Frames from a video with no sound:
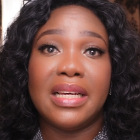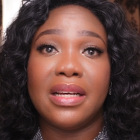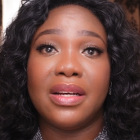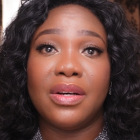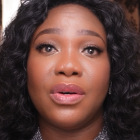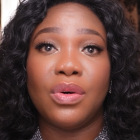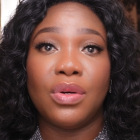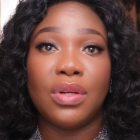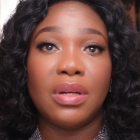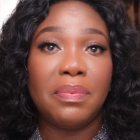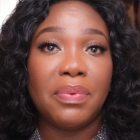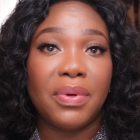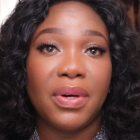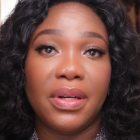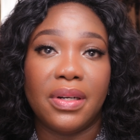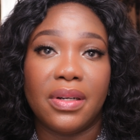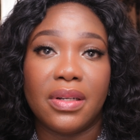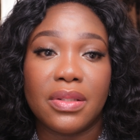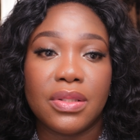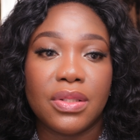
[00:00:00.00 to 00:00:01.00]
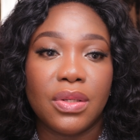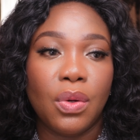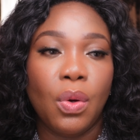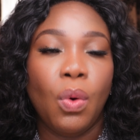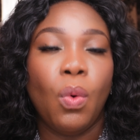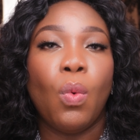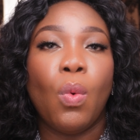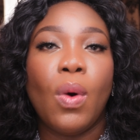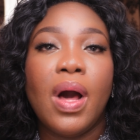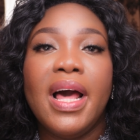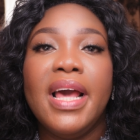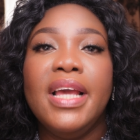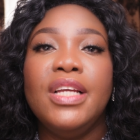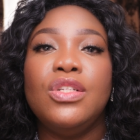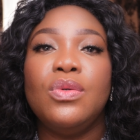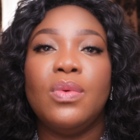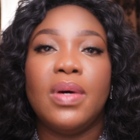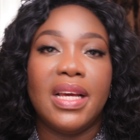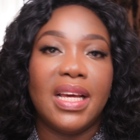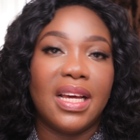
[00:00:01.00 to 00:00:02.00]
on a product. Why
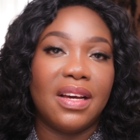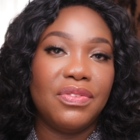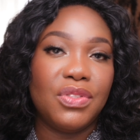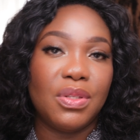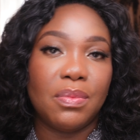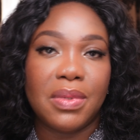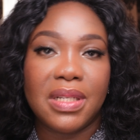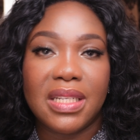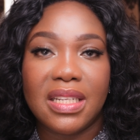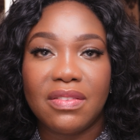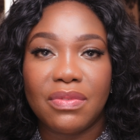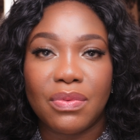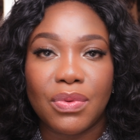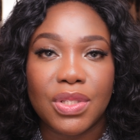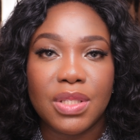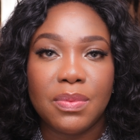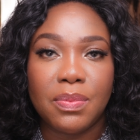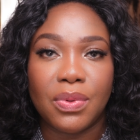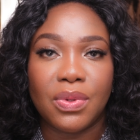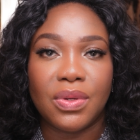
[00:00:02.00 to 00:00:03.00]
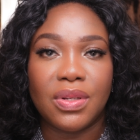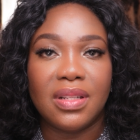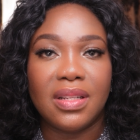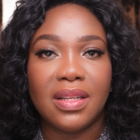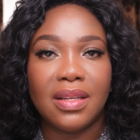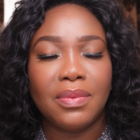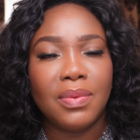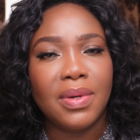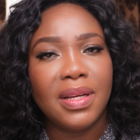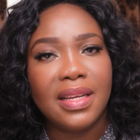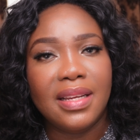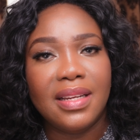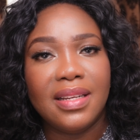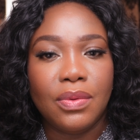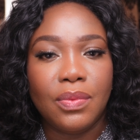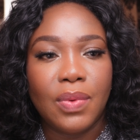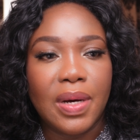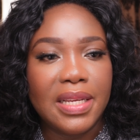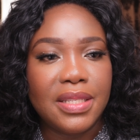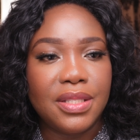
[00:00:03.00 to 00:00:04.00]
do I have to believe what's put on there? Why?
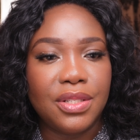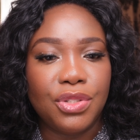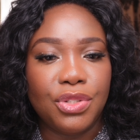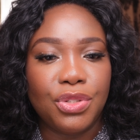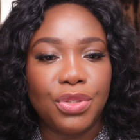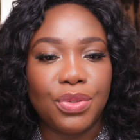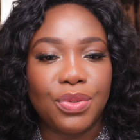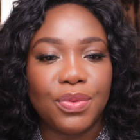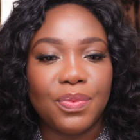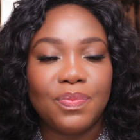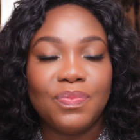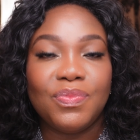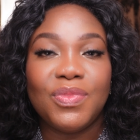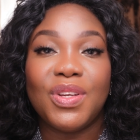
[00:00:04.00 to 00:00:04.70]
Why is it true?